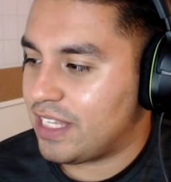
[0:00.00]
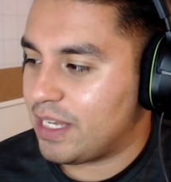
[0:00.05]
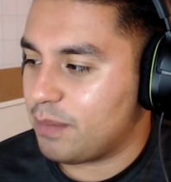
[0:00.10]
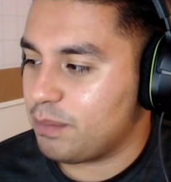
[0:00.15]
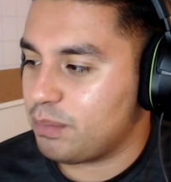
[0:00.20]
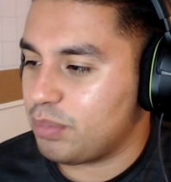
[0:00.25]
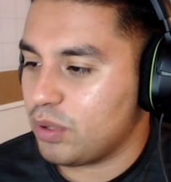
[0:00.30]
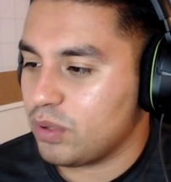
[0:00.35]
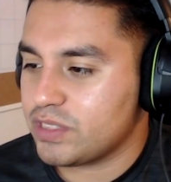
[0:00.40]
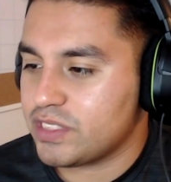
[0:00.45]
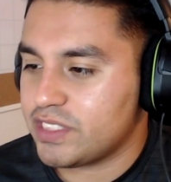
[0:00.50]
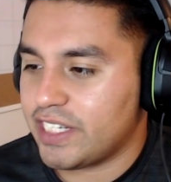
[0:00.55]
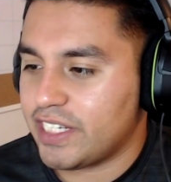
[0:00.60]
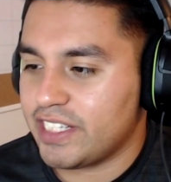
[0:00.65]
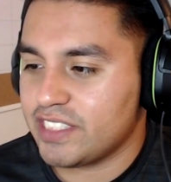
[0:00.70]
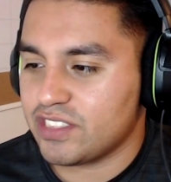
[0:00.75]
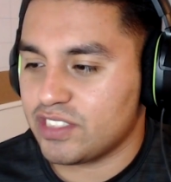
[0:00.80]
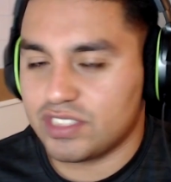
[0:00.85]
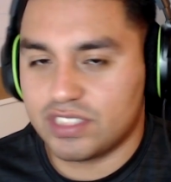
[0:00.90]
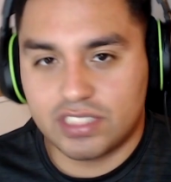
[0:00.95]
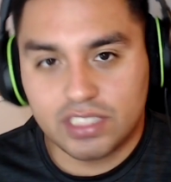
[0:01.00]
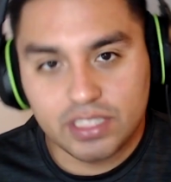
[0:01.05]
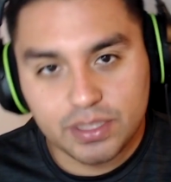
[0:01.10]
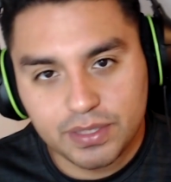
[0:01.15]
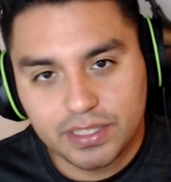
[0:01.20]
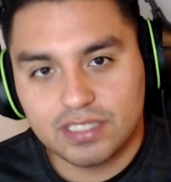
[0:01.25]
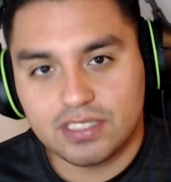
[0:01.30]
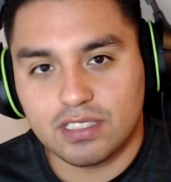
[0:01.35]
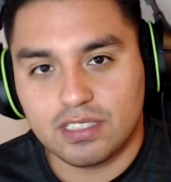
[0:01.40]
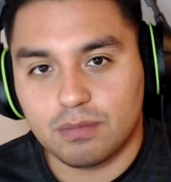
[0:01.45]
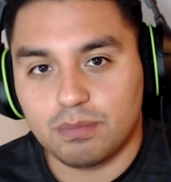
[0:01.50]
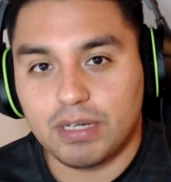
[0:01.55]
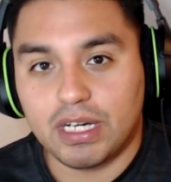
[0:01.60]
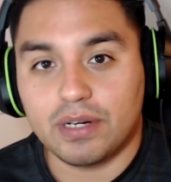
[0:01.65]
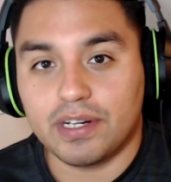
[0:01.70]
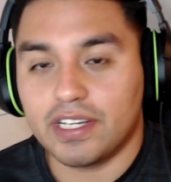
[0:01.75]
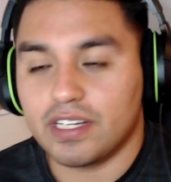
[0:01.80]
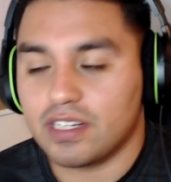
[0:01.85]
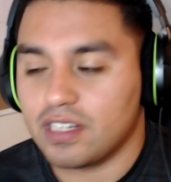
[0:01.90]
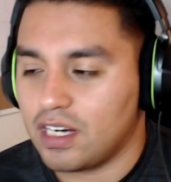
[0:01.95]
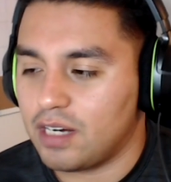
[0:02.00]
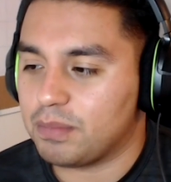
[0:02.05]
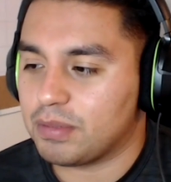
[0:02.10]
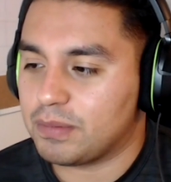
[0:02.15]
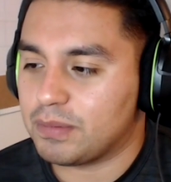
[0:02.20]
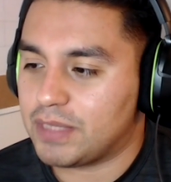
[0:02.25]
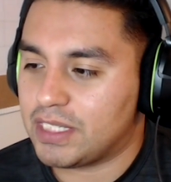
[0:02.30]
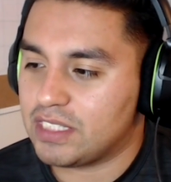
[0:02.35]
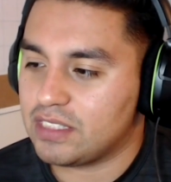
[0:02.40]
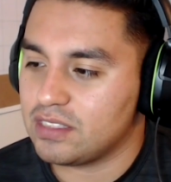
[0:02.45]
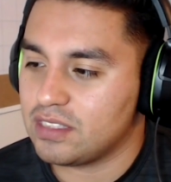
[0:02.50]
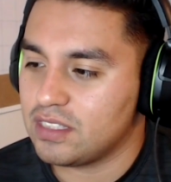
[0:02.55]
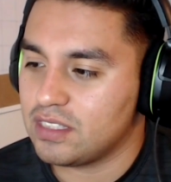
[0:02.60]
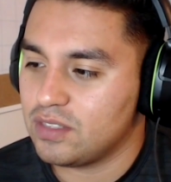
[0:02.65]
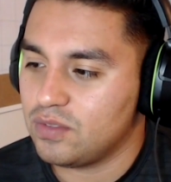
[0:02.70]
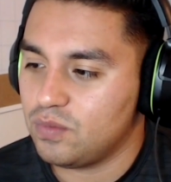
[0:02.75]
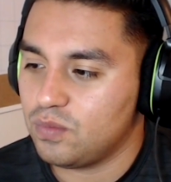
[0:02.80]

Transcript: that both sides are serious about a compromise.